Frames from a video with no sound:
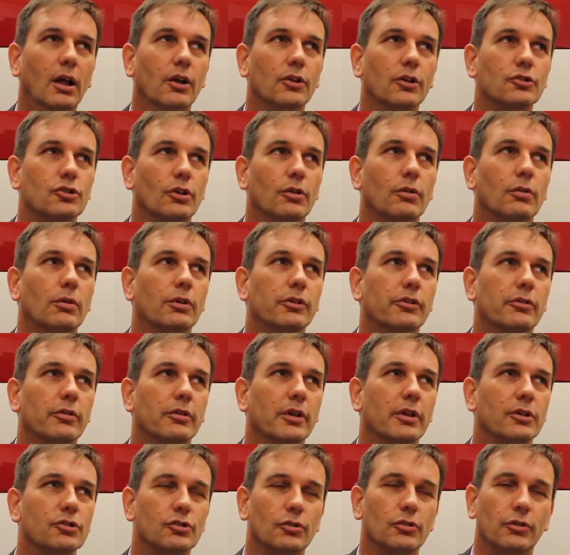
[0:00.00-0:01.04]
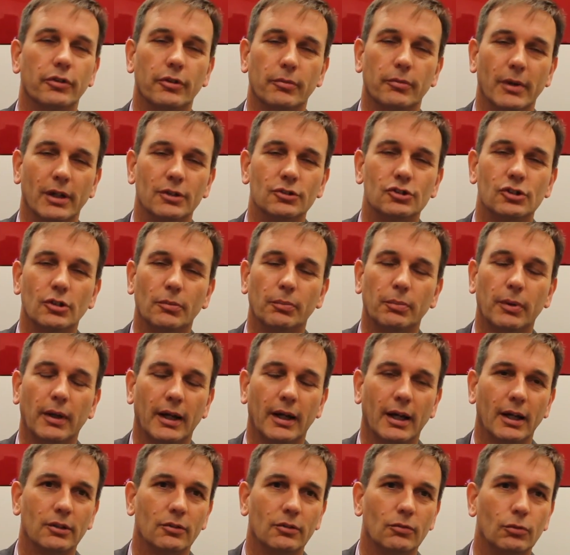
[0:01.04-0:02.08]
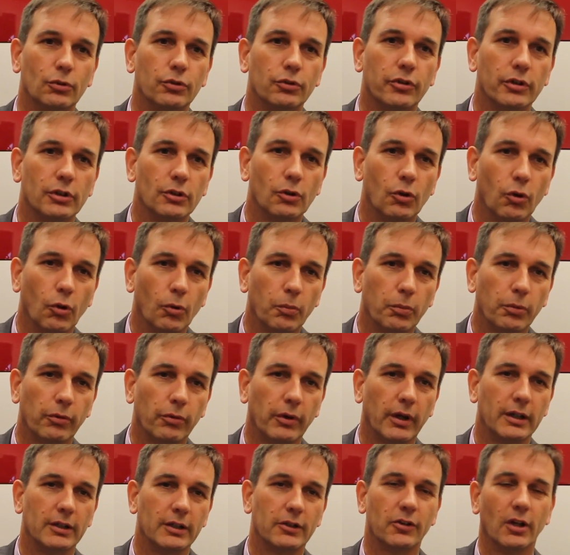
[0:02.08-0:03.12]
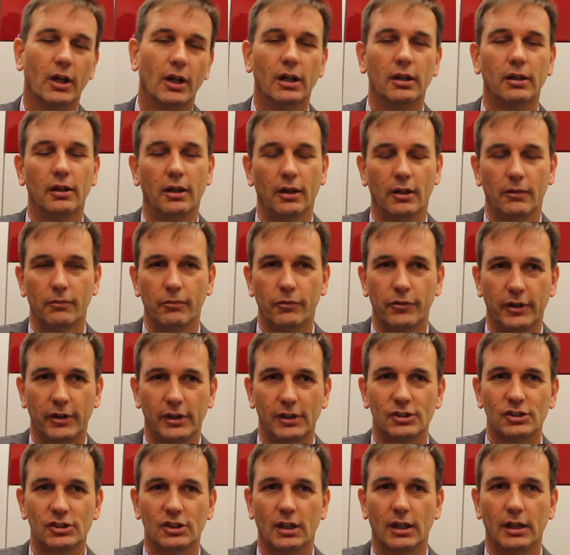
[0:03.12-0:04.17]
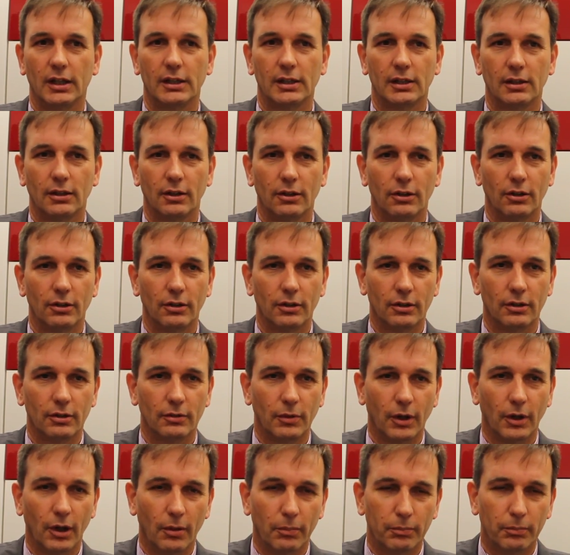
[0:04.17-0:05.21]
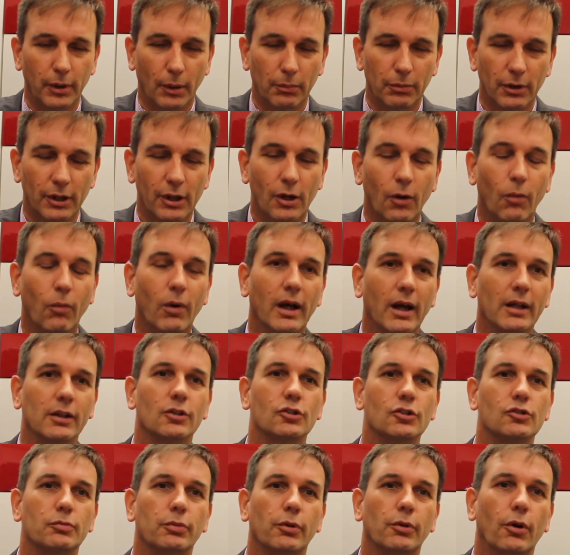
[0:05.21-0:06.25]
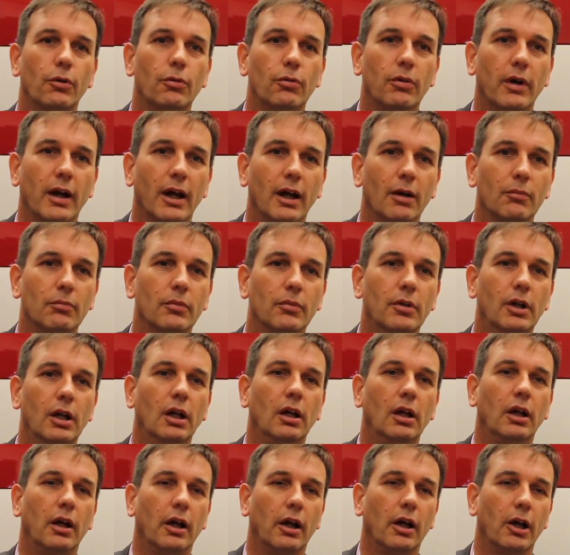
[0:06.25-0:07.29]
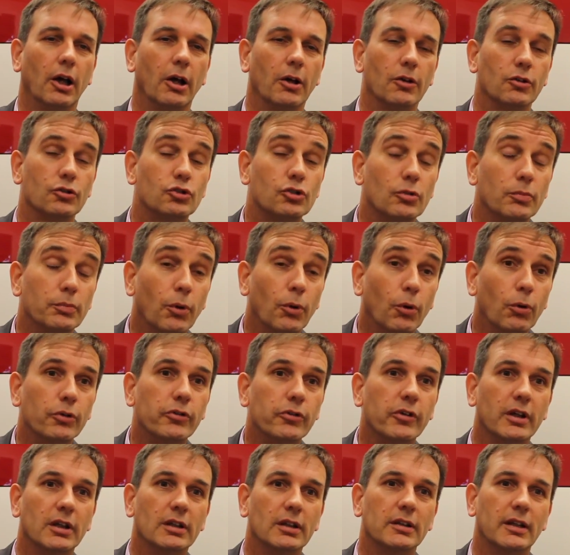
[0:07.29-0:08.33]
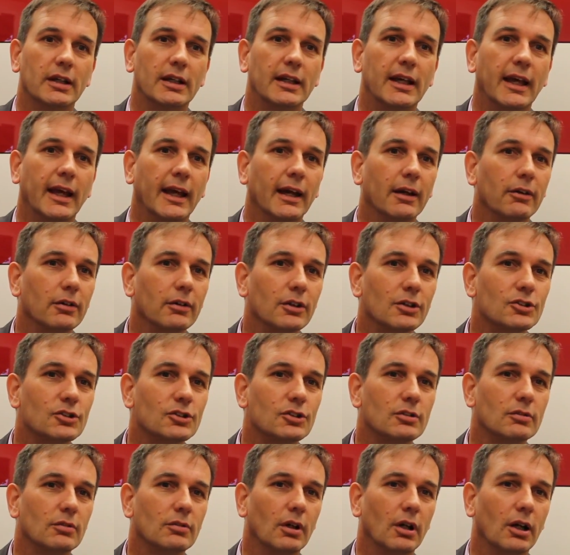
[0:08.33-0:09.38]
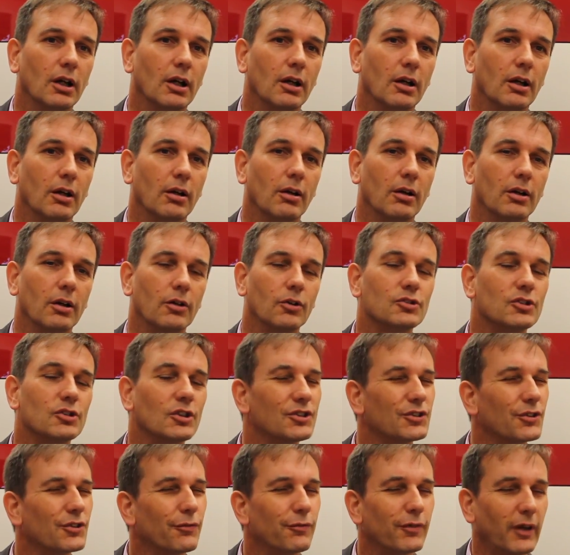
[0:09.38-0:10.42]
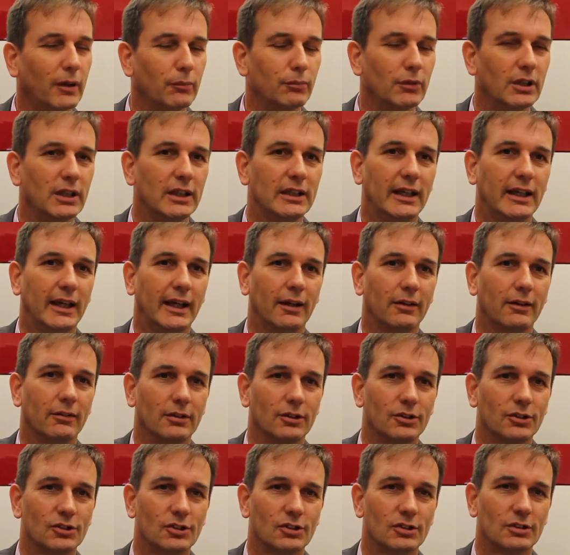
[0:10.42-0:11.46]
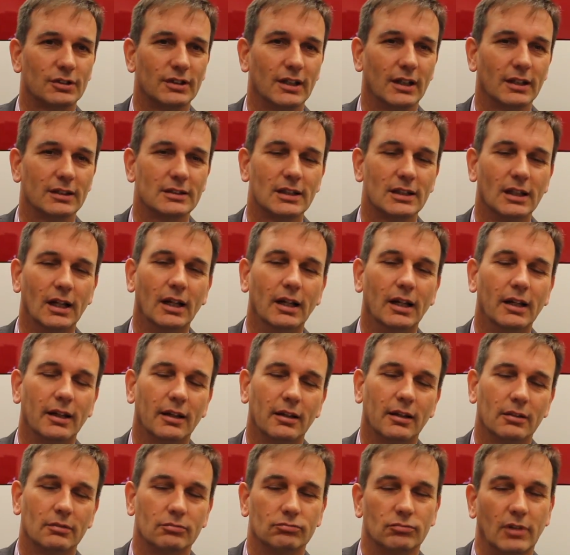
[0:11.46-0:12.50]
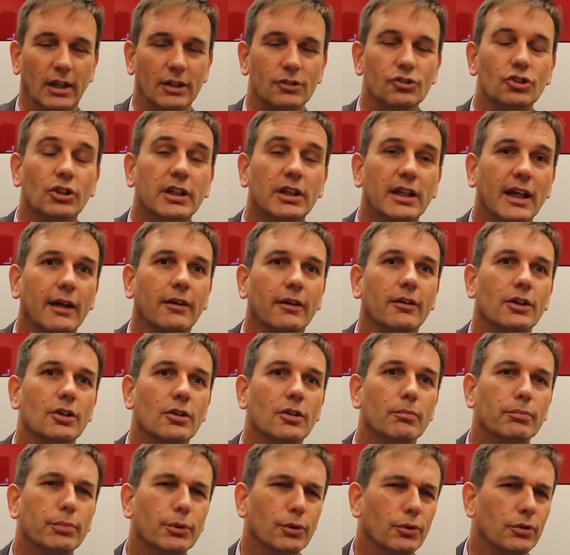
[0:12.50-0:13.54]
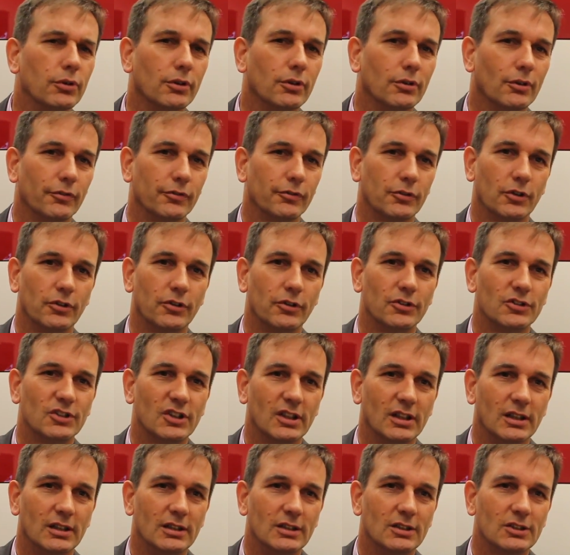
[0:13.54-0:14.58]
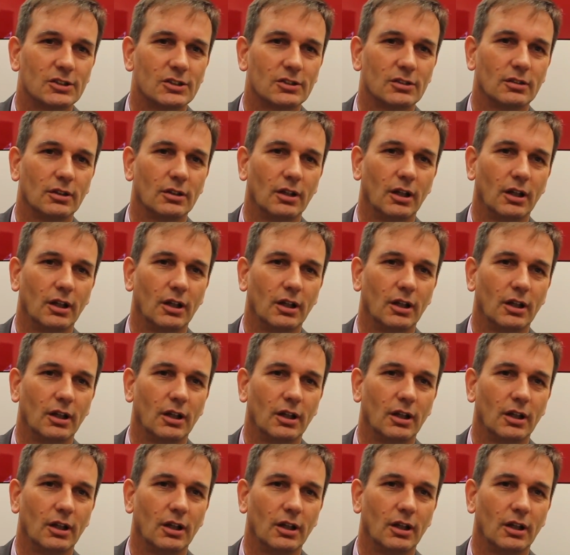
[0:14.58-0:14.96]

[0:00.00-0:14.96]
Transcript: So a national dementia plan would incorporate things like a public awareness program, supporting the carers, because it's the family carers that actually carry the burden of the disease,